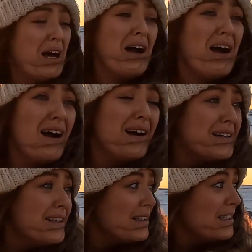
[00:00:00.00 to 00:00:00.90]
Ah.
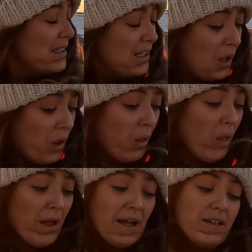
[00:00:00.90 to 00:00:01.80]

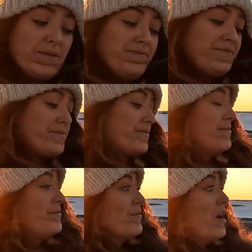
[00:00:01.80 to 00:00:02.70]
Ooh.
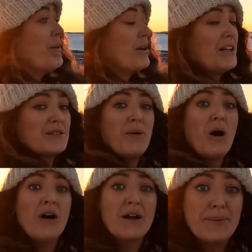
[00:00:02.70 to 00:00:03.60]
Oh my God, that's
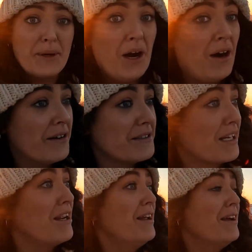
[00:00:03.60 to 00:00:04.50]
piping hot, honestly.